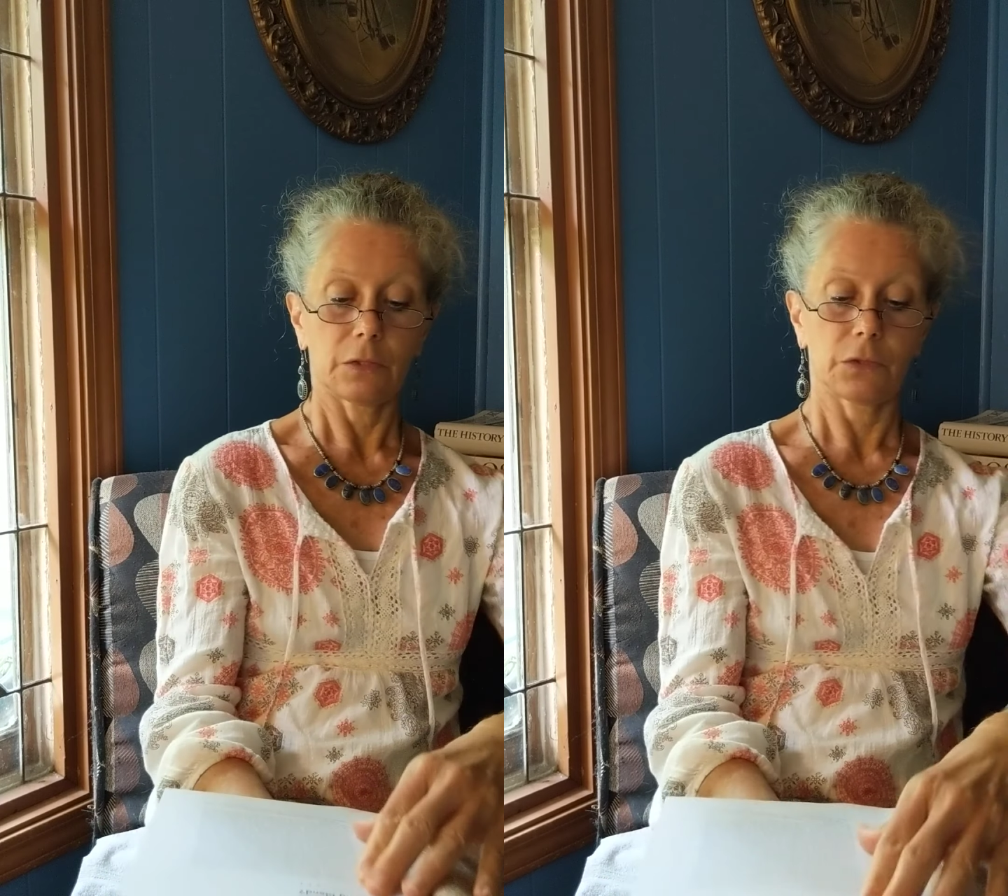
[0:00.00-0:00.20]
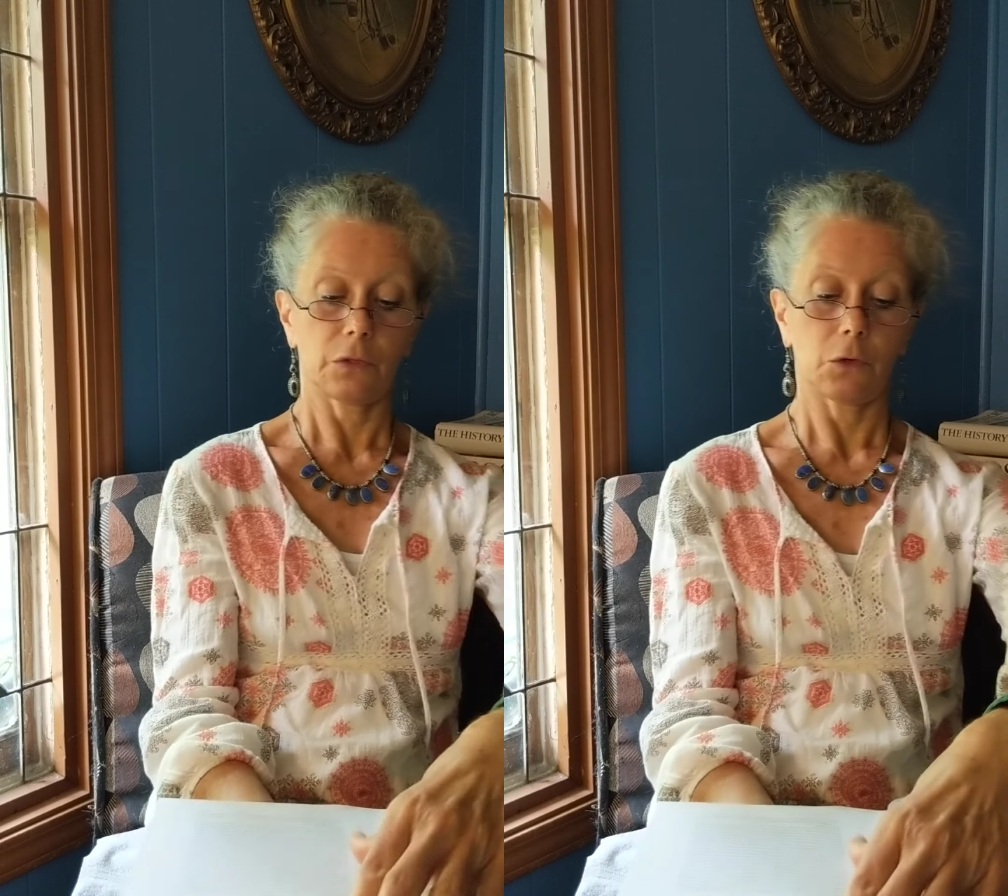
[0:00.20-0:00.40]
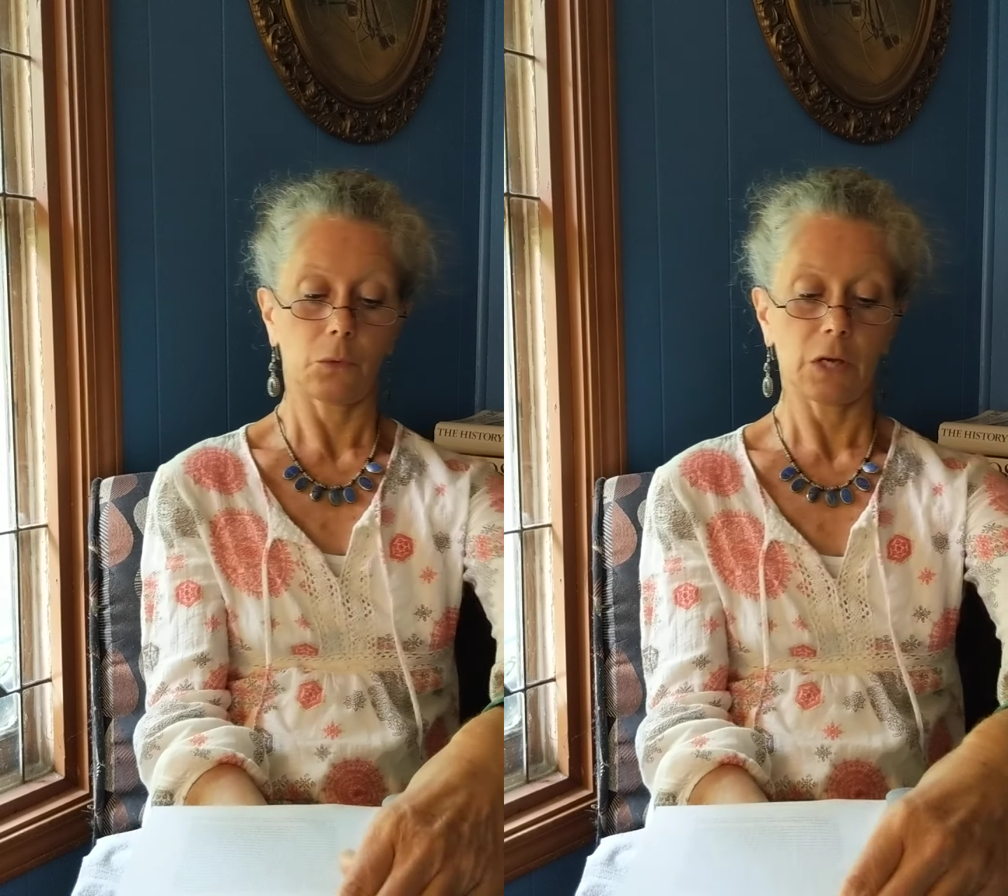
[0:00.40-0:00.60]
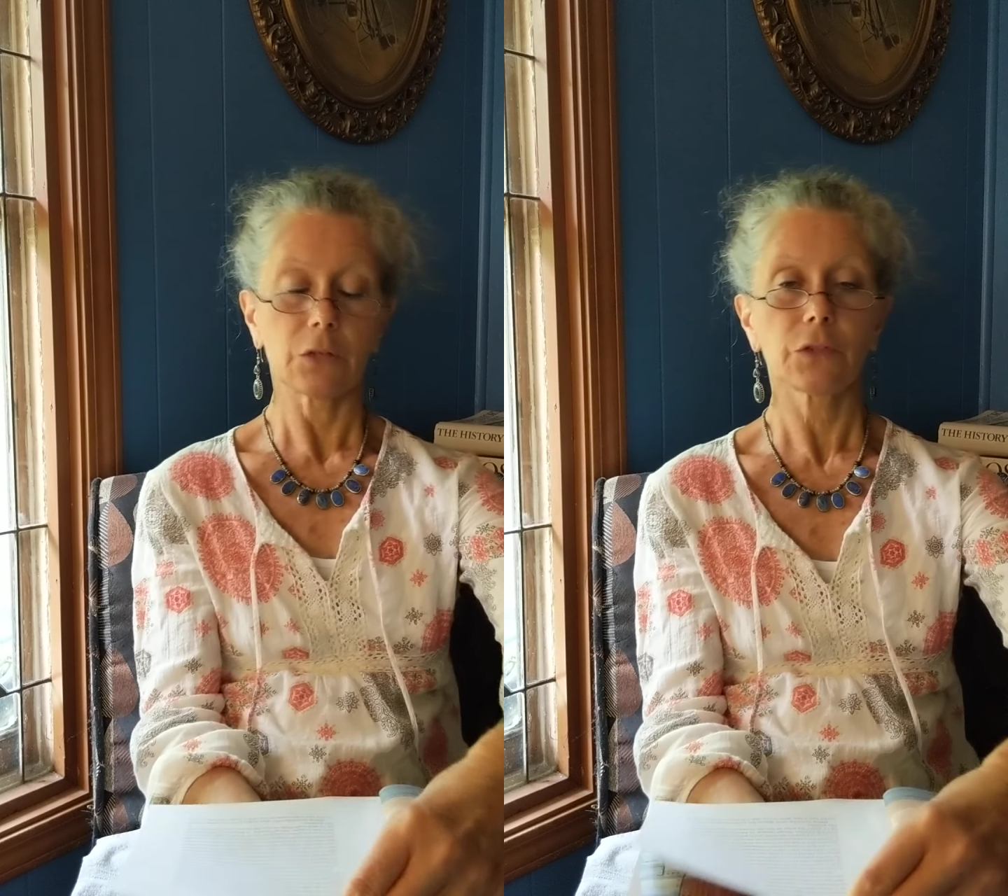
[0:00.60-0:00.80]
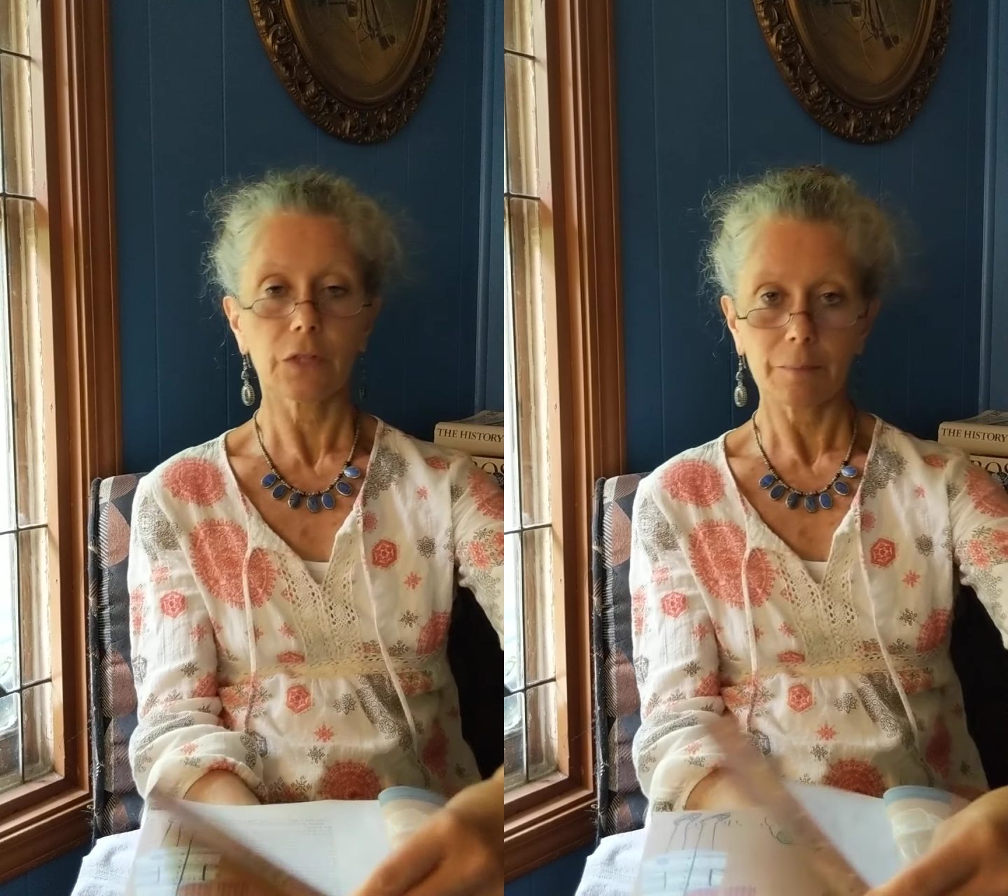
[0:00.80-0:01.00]
So
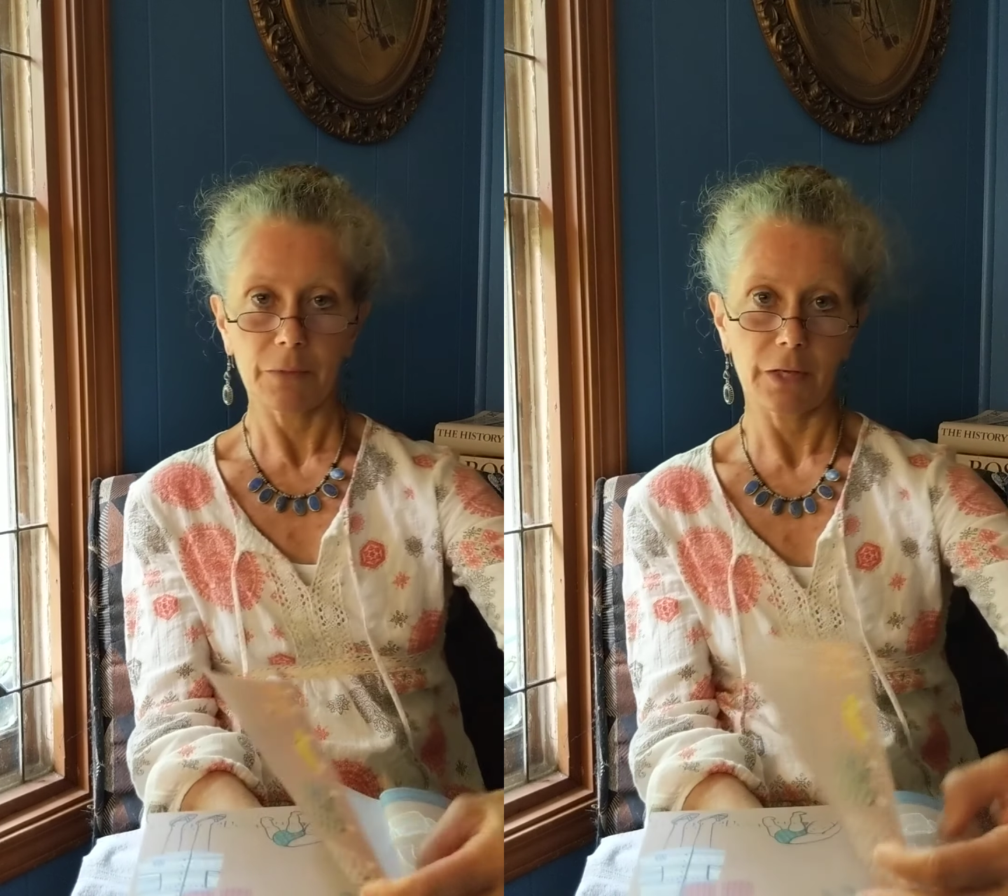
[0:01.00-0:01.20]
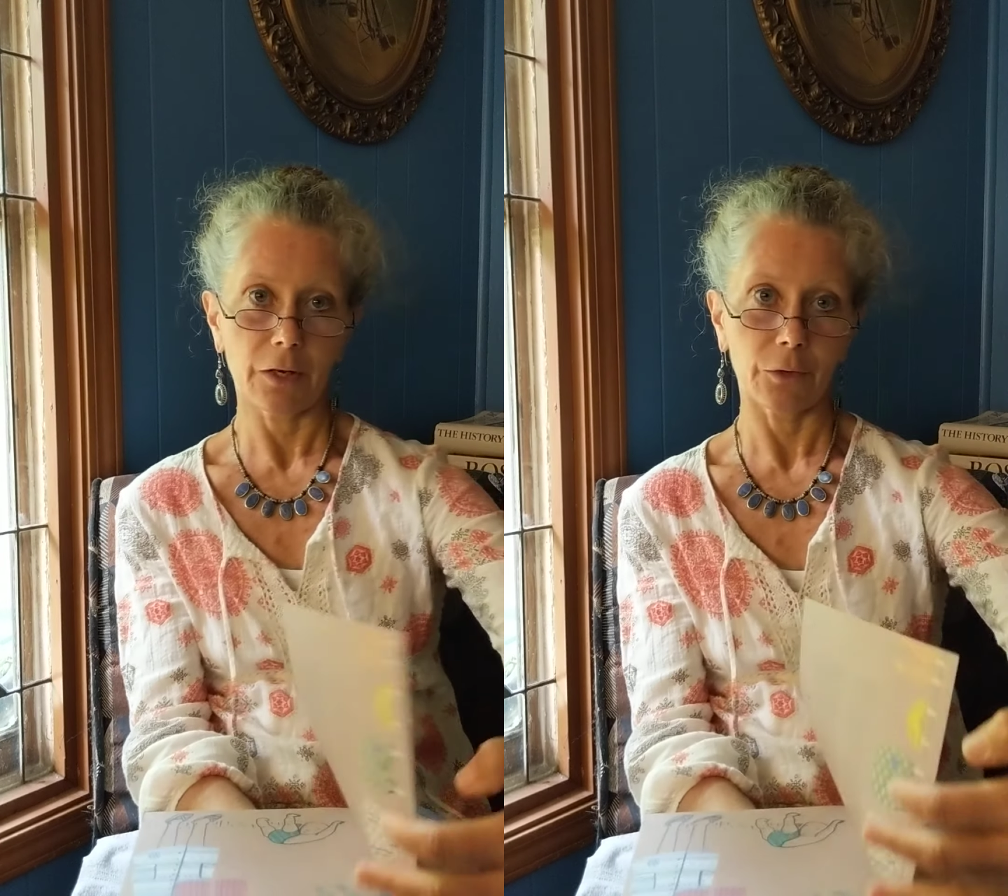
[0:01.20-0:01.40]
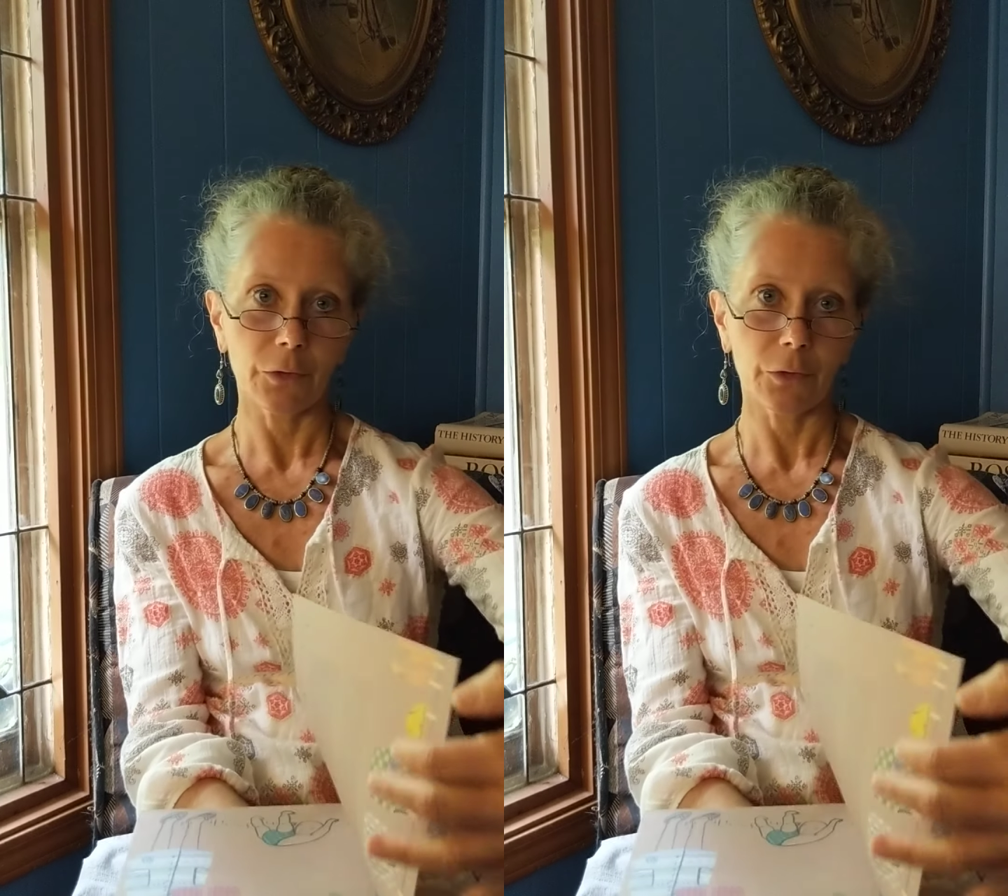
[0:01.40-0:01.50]
I'll stop there.